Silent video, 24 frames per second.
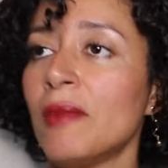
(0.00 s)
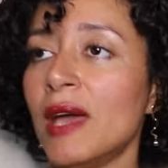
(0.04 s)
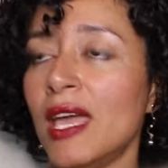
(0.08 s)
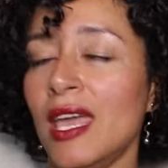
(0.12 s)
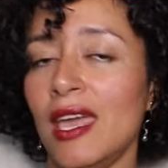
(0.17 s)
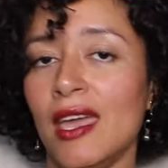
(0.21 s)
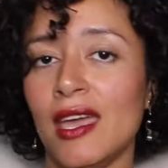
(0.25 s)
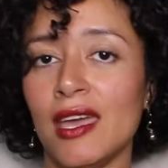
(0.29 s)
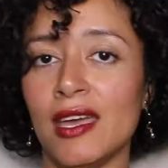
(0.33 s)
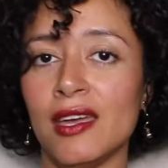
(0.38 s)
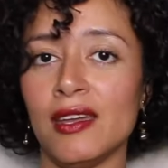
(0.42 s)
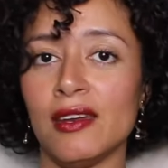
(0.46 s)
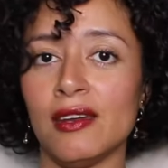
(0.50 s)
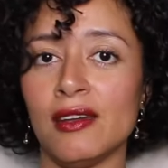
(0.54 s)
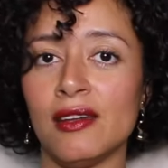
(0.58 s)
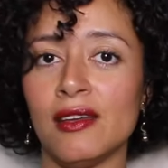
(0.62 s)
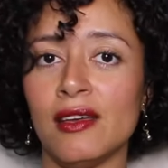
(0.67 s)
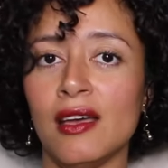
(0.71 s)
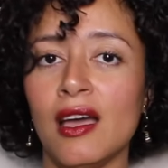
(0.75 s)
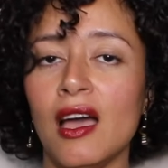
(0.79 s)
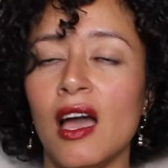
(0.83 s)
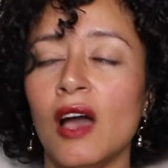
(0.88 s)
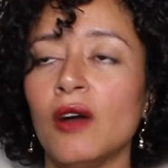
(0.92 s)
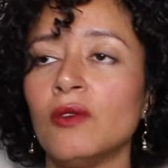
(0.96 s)
my hair.
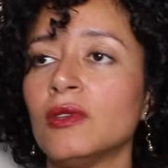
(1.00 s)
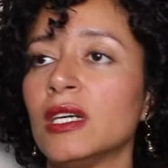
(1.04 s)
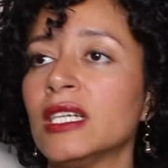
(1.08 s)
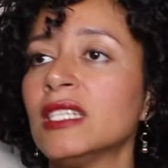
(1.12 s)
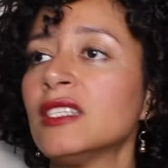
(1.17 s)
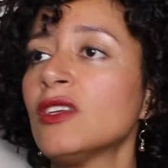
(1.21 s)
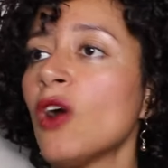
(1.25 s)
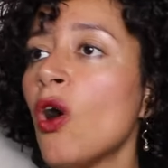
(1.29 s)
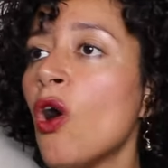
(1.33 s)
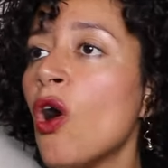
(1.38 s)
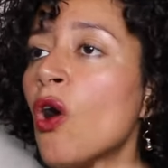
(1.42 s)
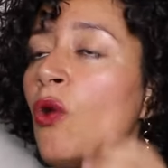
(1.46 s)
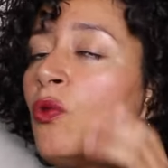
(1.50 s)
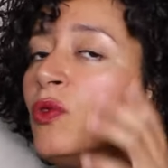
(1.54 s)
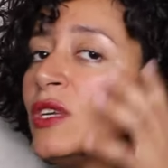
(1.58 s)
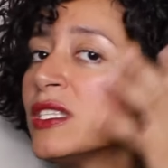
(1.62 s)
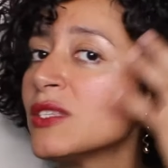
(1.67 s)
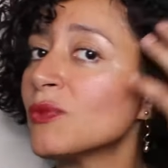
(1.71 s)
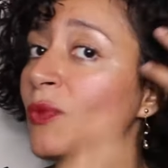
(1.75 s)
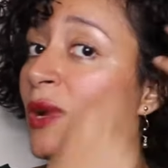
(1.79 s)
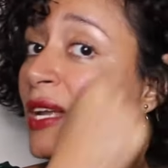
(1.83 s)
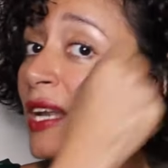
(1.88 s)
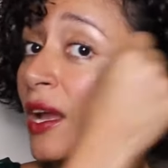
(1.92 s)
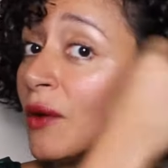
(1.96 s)
I was
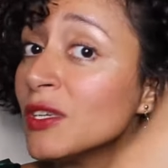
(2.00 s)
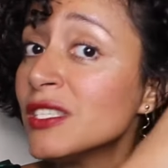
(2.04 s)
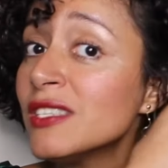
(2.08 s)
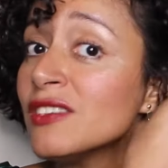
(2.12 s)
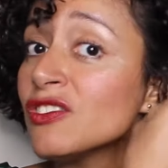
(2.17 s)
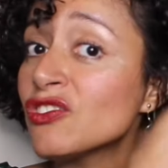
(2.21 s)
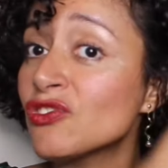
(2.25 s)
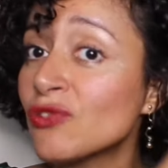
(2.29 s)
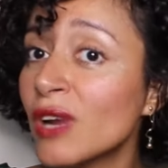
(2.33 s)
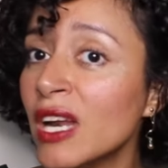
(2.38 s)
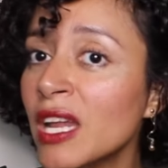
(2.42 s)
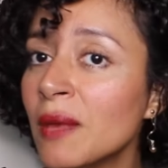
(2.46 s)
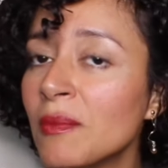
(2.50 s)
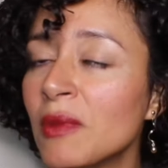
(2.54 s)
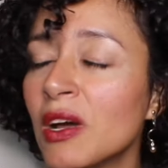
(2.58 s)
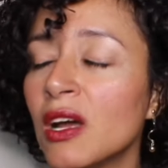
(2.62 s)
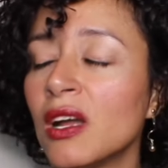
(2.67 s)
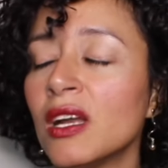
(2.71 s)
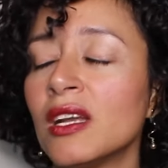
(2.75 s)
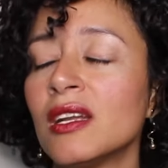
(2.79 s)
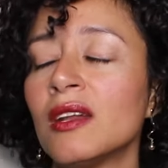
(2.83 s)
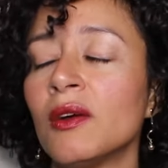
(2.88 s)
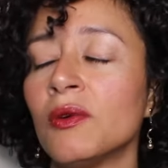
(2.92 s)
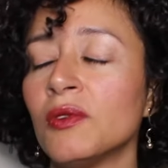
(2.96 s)
always, when I was straining my
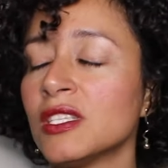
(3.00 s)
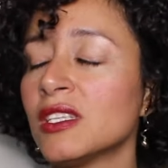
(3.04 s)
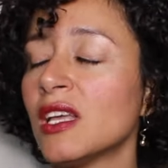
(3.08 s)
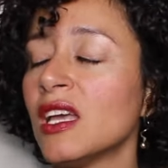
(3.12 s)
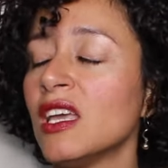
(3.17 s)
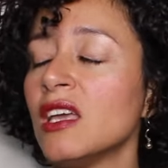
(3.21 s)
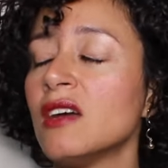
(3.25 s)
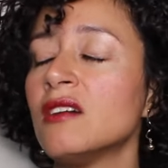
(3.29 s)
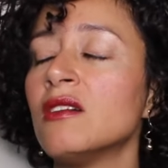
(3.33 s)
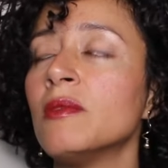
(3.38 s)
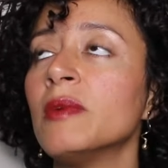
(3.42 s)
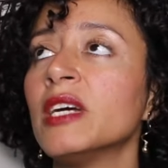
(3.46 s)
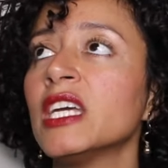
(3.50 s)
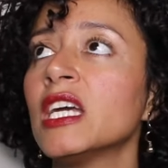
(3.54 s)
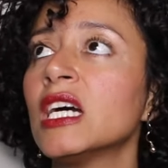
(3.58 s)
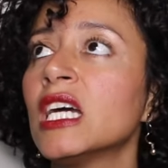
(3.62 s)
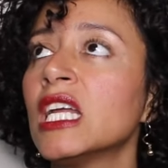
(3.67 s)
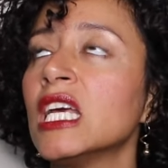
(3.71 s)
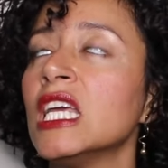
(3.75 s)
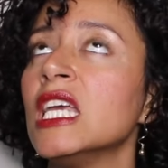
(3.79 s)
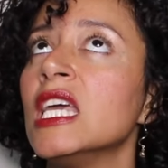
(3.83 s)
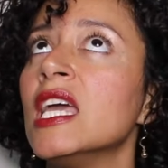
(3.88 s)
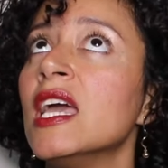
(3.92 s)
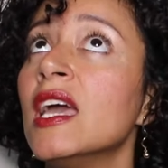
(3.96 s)
hair, I was like, oh my God,
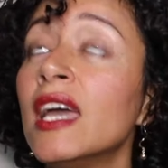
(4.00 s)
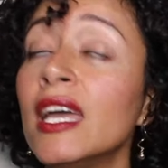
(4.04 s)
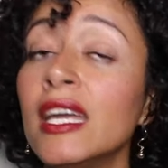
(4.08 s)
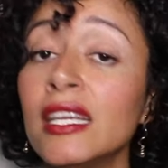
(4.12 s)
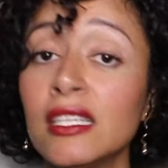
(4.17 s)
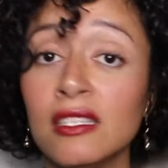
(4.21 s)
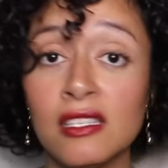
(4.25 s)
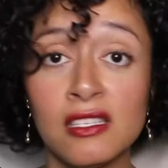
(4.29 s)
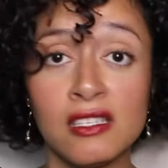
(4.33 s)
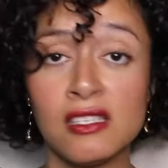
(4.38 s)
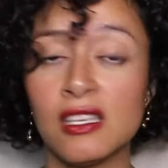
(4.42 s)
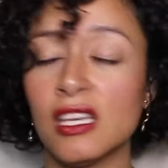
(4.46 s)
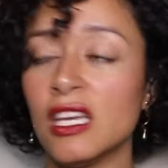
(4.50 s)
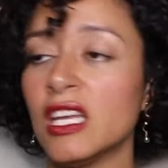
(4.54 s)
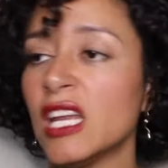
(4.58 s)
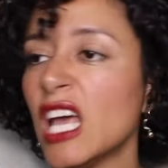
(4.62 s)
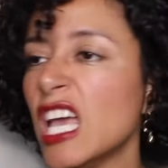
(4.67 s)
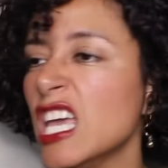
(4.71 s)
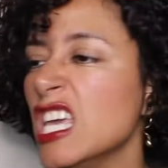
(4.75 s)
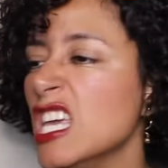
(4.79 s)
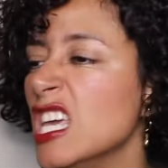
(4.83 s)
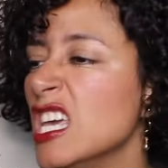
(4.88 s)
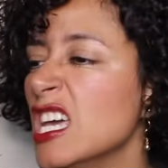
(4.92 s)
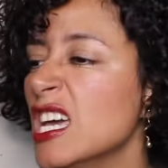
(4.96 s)
I hate this hair. I
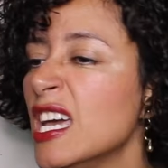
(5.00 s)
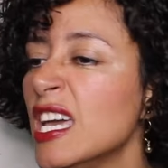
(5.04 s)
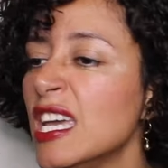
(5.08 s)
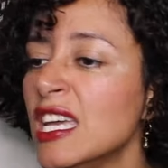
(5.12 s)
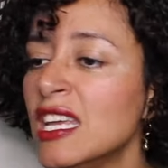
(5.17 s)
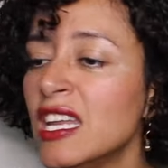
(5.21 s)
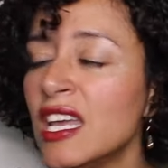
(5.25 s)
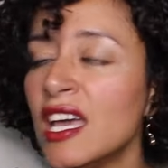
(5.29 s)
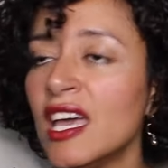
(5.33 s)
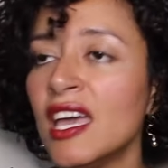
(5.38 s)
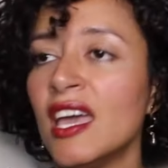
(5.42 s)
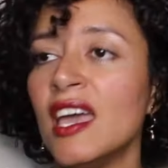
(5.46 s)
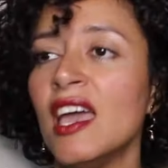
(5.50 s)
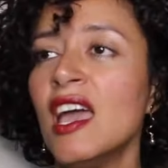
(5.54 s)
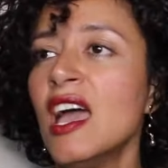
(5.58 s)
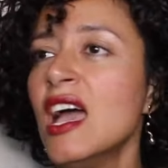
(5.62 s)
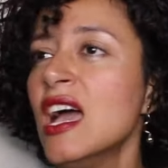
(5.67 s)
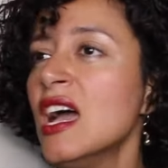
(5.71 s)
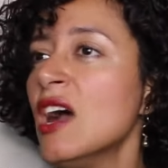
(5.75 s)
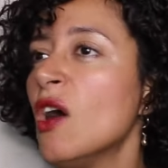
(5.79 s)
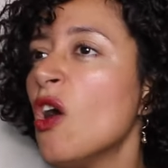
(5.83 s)
hate it.